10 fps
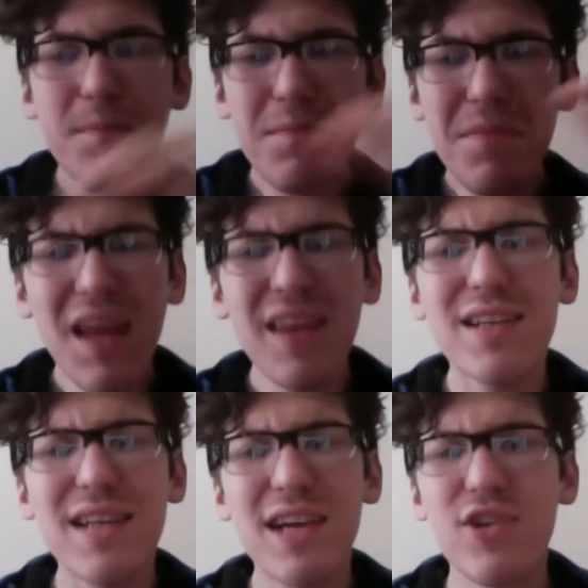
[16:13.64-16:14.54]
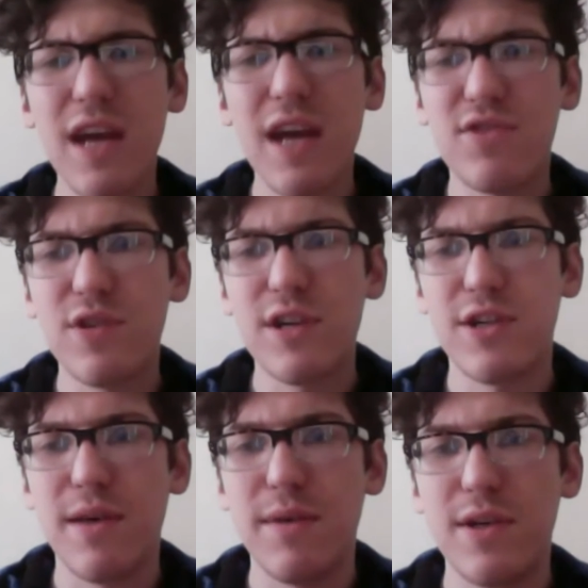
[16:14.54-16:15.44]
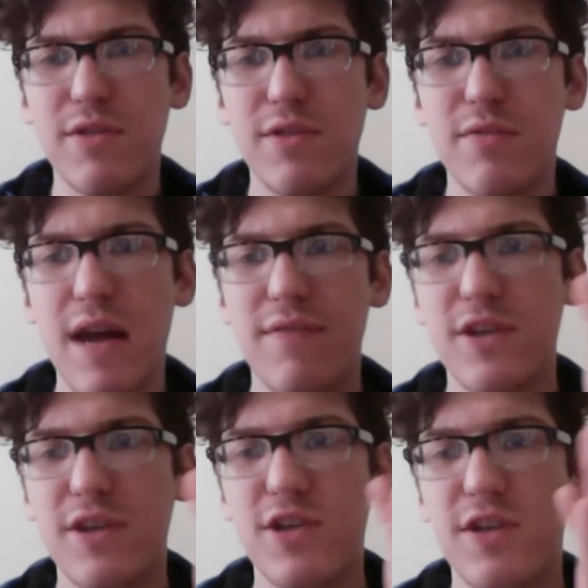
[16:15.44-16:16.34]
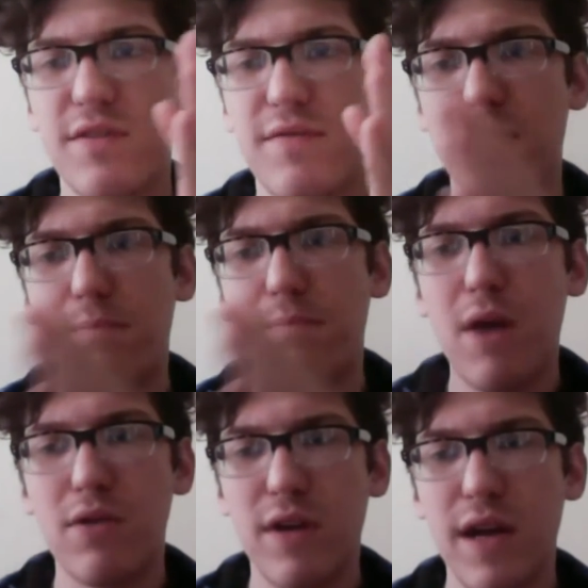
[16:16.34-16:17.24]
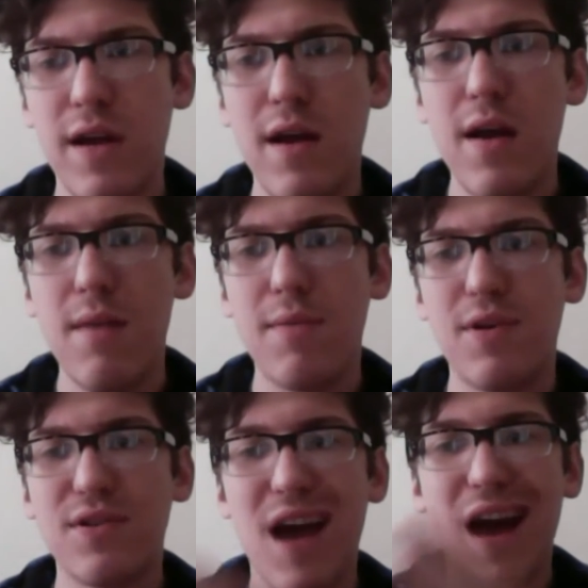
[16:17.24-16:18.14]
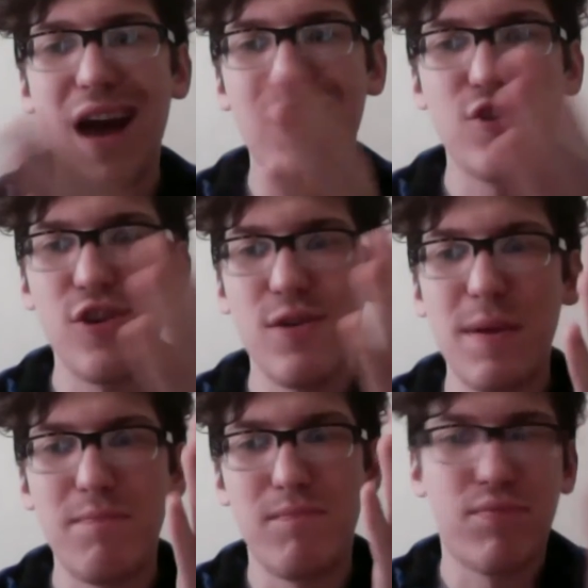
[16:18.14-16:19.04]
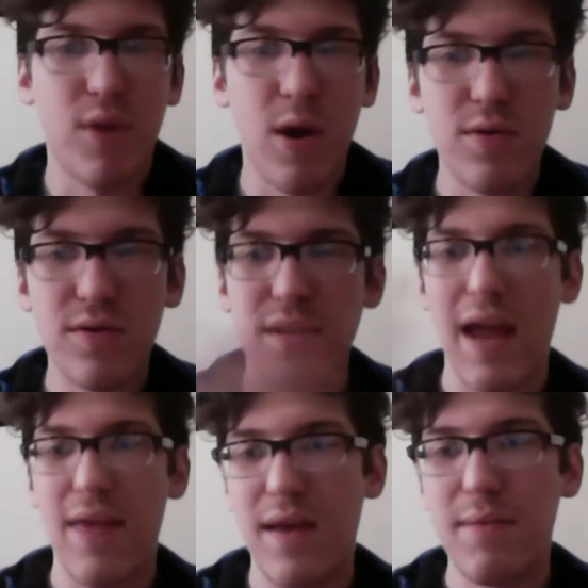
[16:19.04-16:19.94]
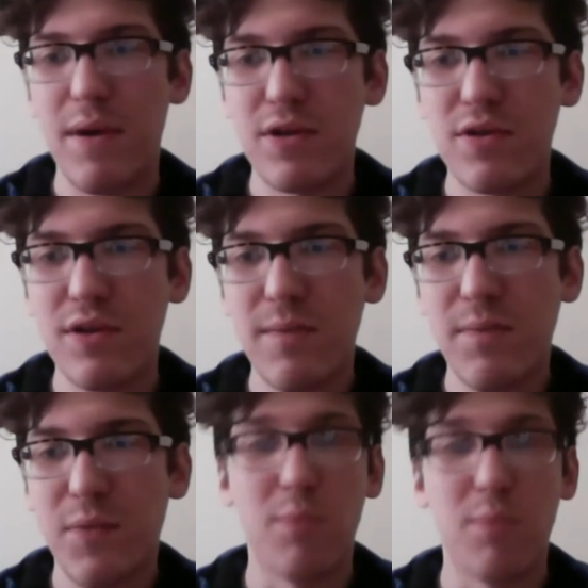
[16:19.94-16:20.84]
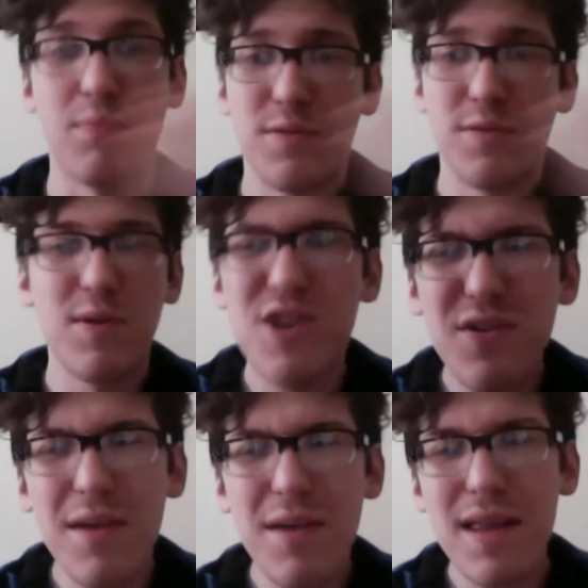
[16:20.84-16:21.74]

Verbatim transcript: I think it's actually kind of strange that we do nonfiction, fiction, and poetry because it shouldn't be prose and then poetry or prose. But you know what I mean?